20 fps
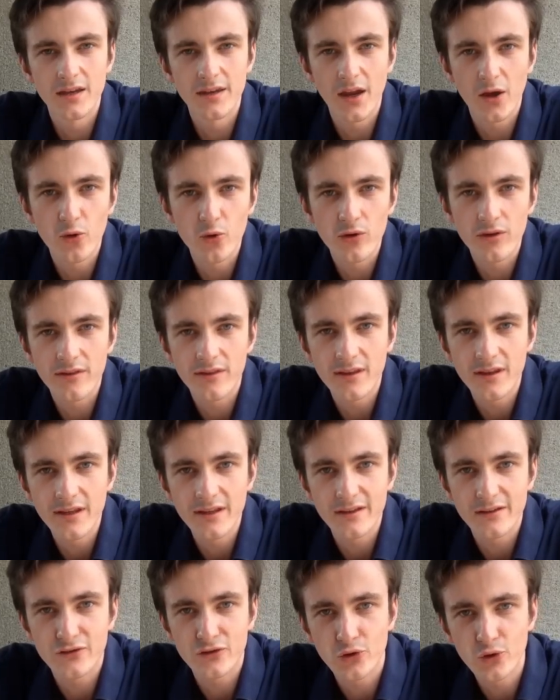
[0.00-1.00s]
Now,
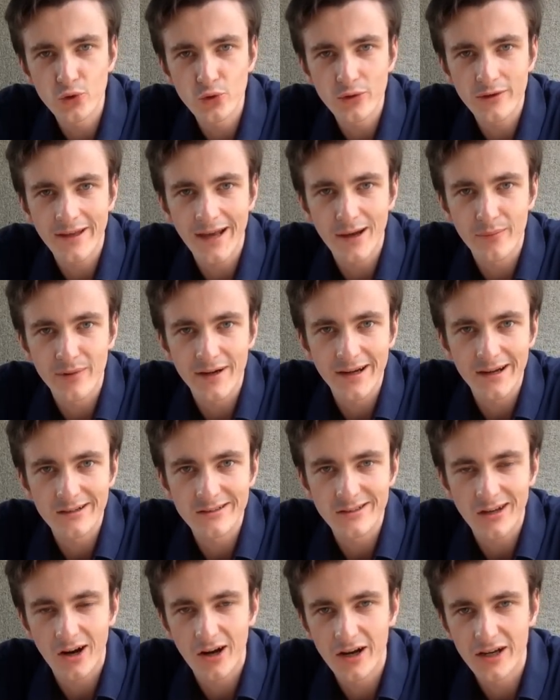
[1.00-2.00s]
the two
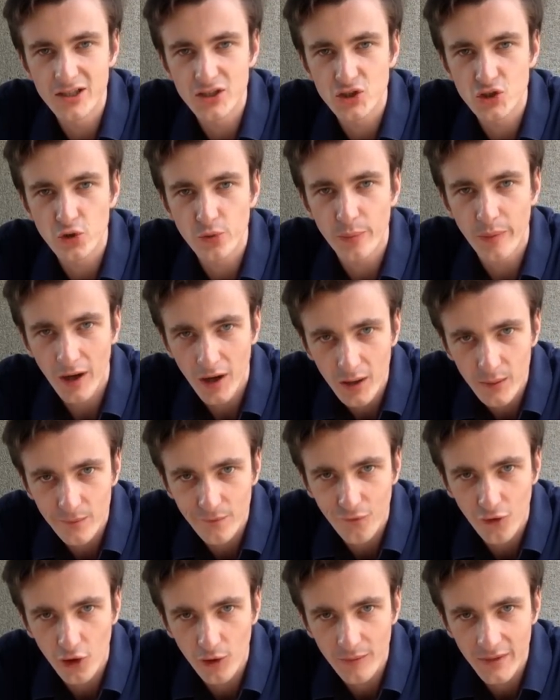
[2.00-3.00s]
Gabriels are in superb
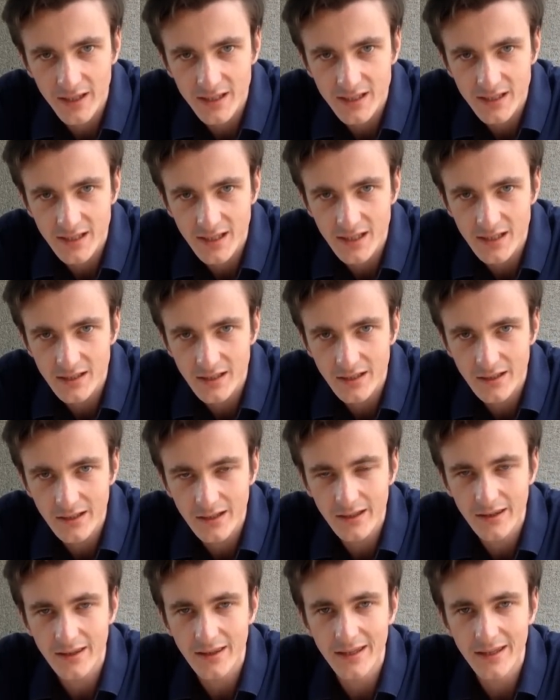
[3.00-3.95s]
form this season.